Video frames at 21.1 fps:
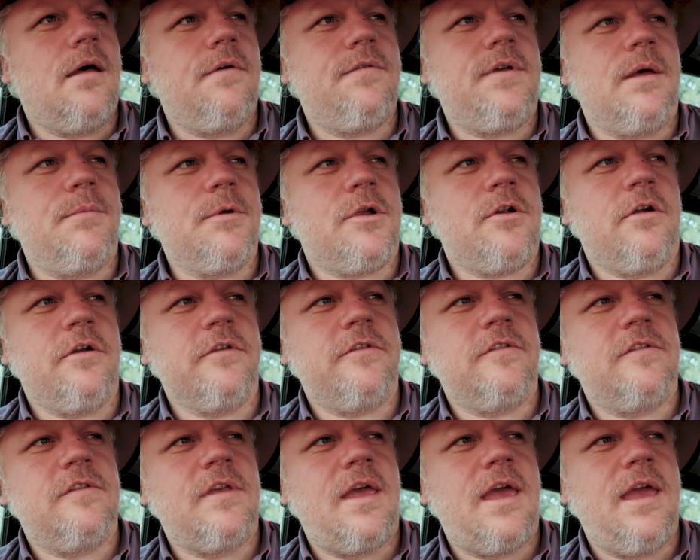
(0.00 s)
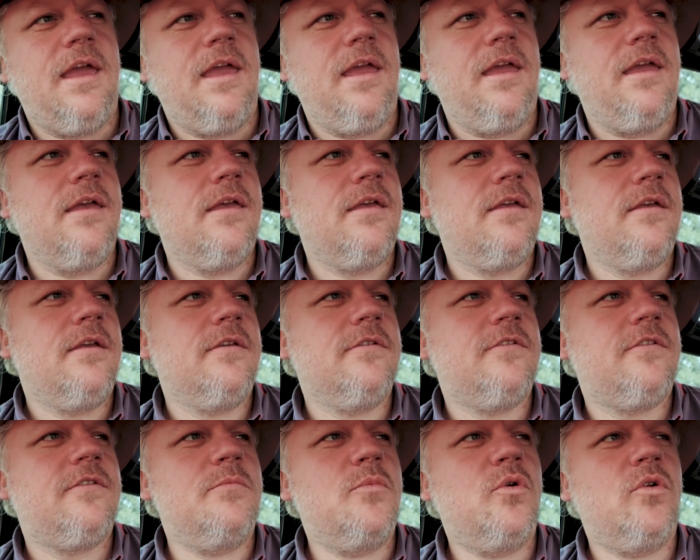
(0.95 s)
I've come across a
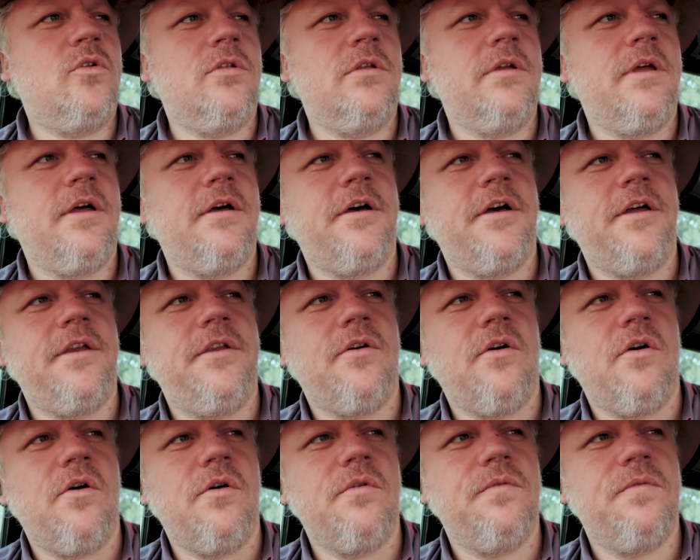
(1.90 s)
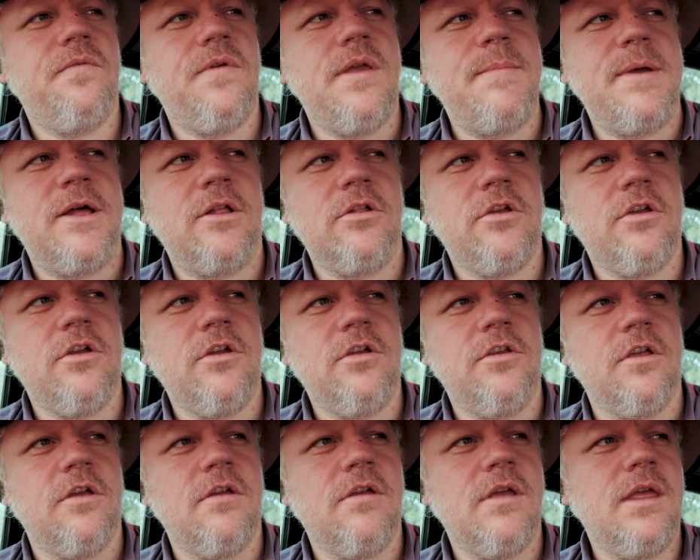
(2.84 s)
small herd of female
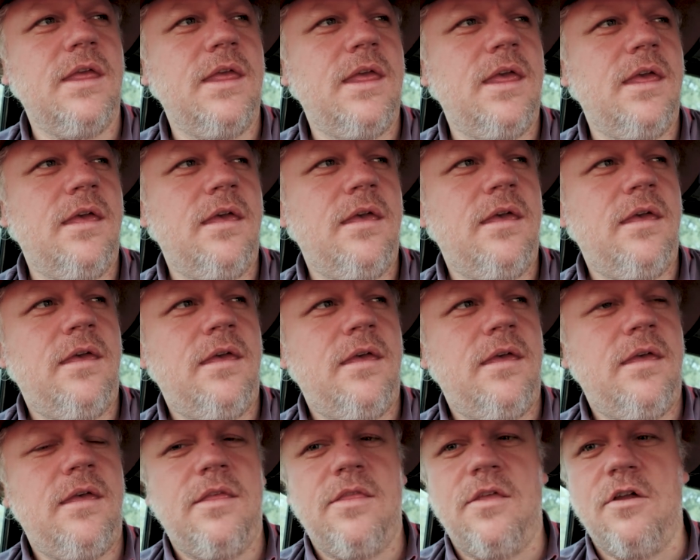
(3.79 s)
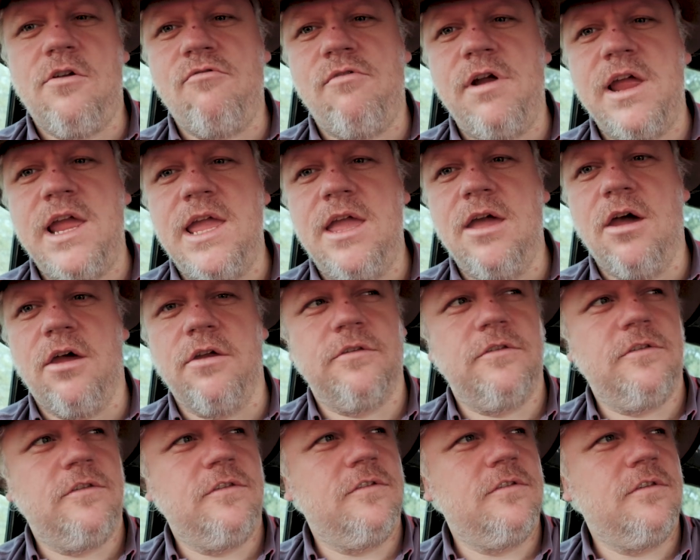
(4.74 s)
kudu, the grey
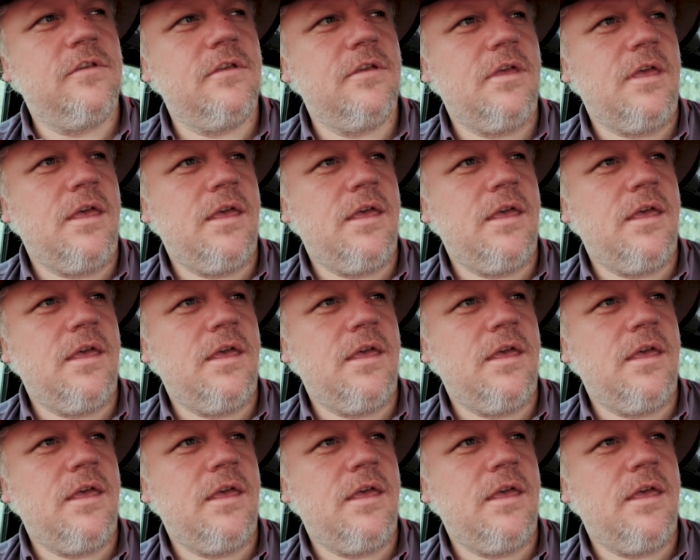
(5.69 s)
ghosts.